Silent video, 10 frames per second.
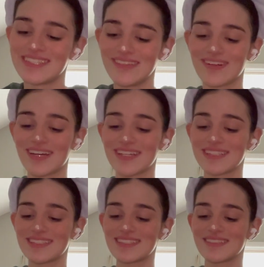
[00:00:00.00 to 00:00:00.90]
you
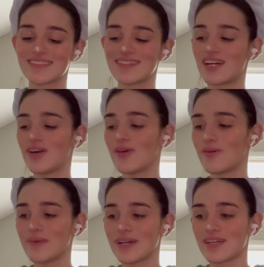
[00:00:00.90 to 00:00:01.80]
guys. Oh
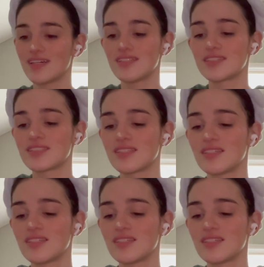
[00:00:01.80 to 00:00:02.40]
my gosh.